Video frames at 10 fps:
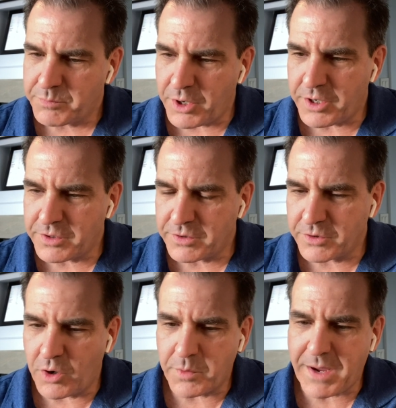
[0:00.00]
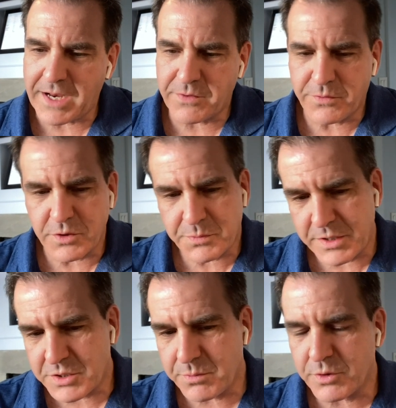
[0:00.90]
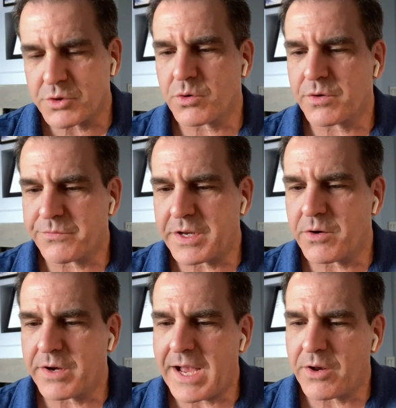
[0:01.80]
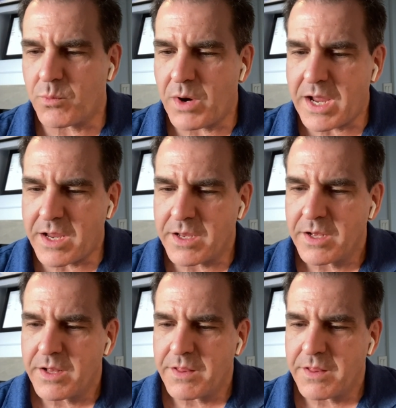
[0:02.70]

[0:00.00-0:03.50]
but going back to first principles or figuring out a way